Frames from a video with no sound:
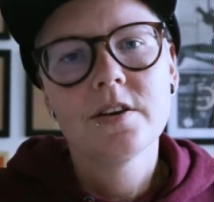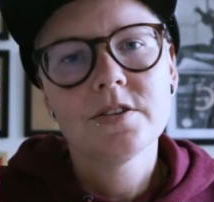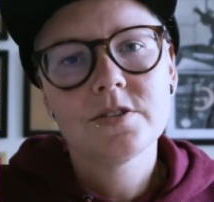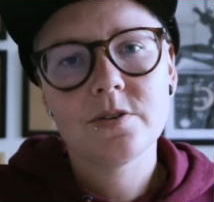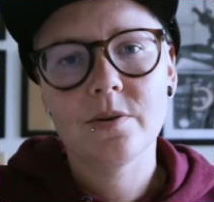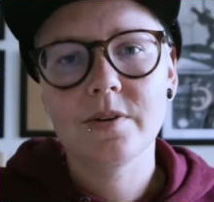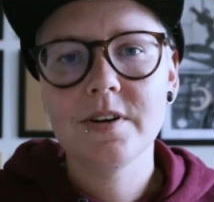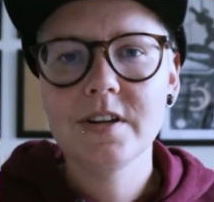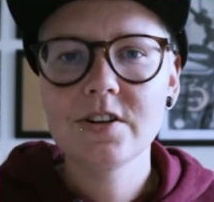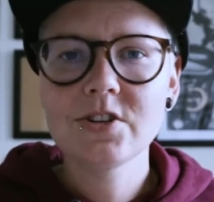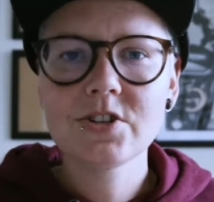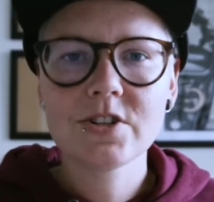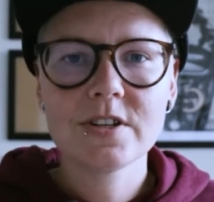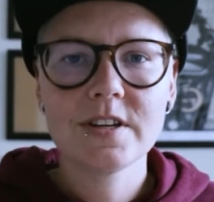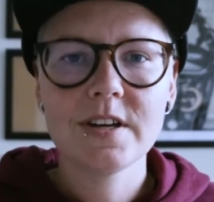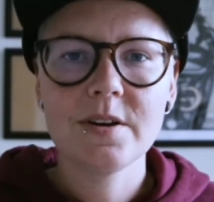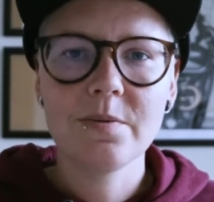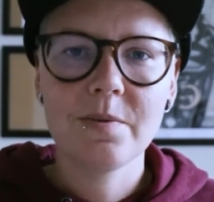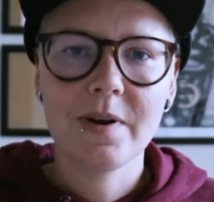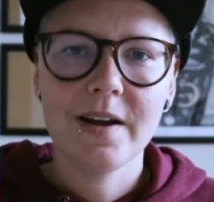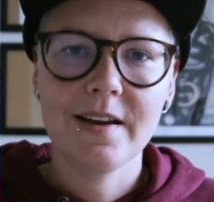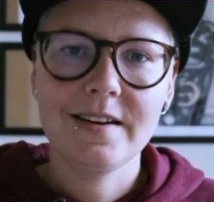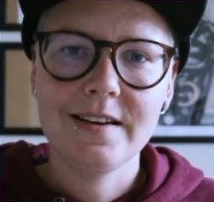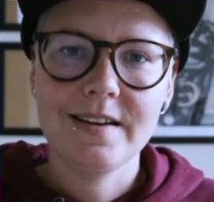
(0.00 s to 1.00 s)
So initially
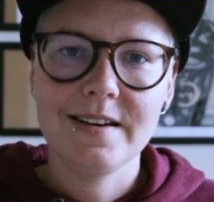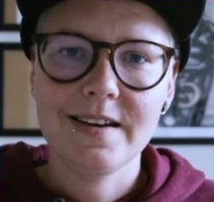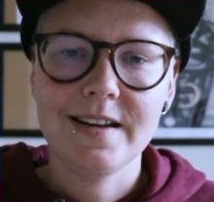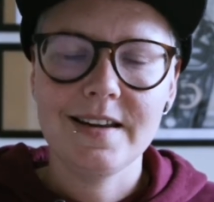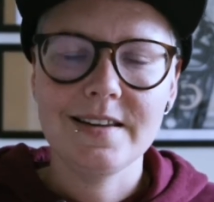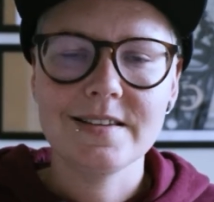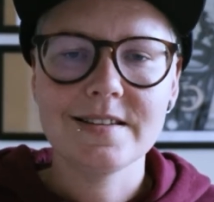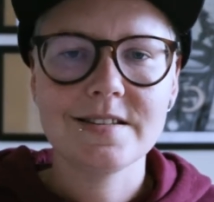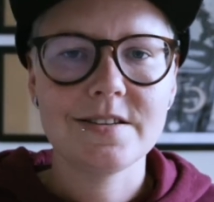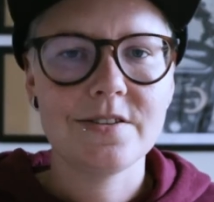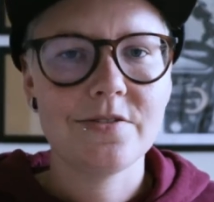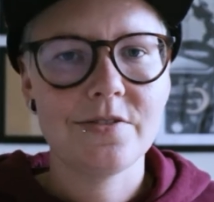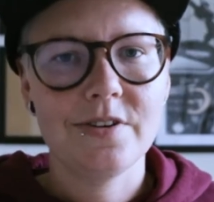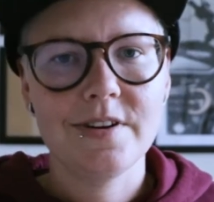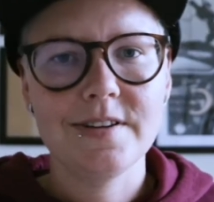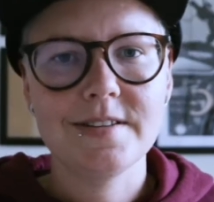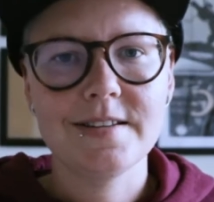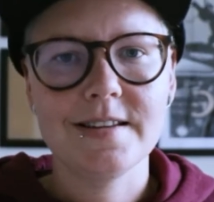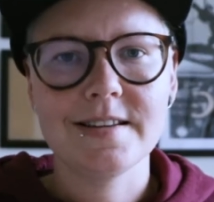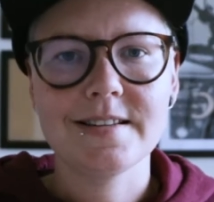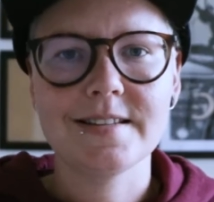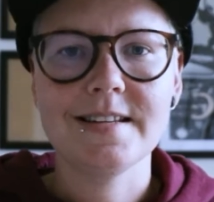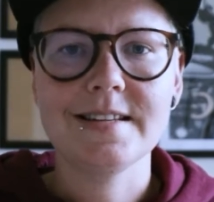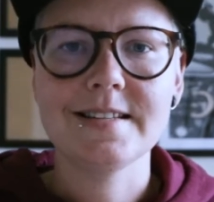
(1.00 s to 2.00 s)
when
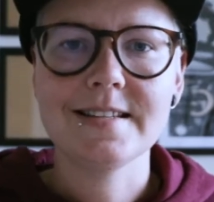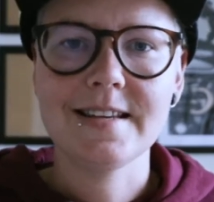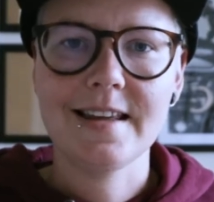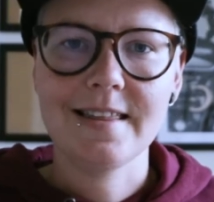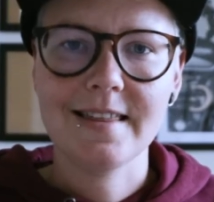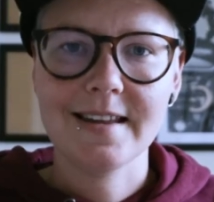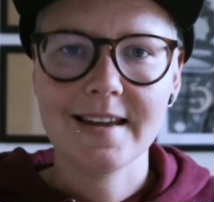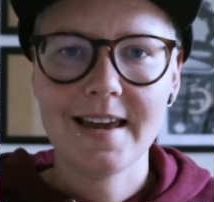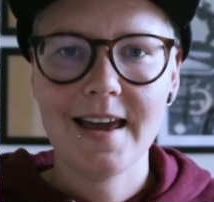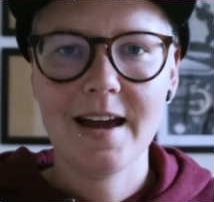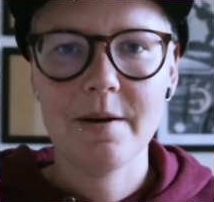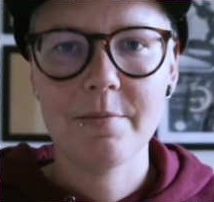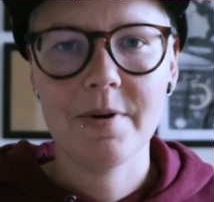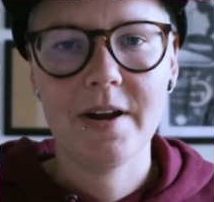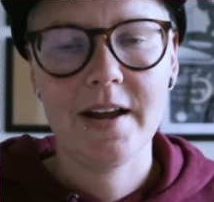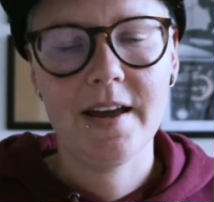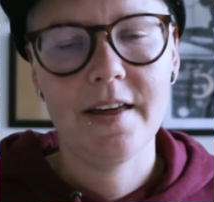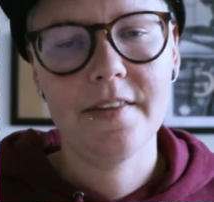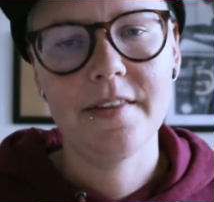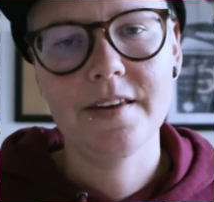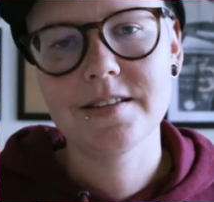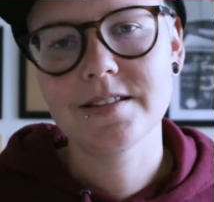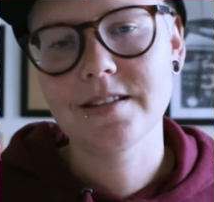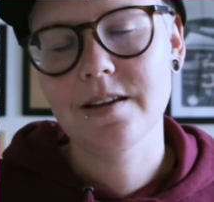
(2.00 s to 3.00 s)
Insta360 sent the camera
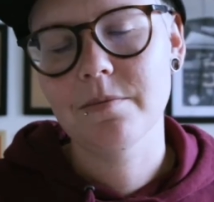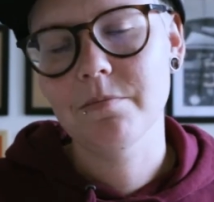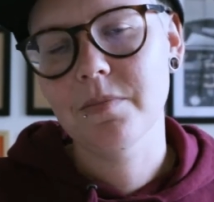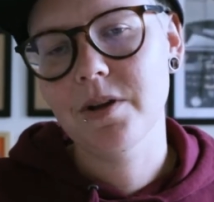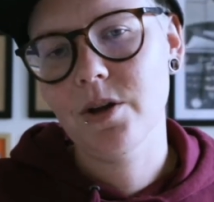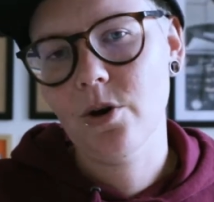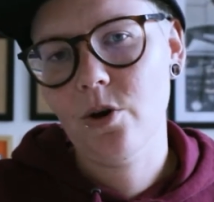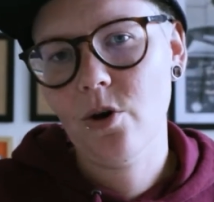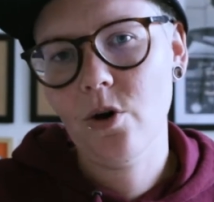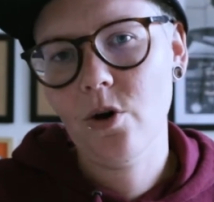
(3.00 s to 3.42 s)
out, they sent me a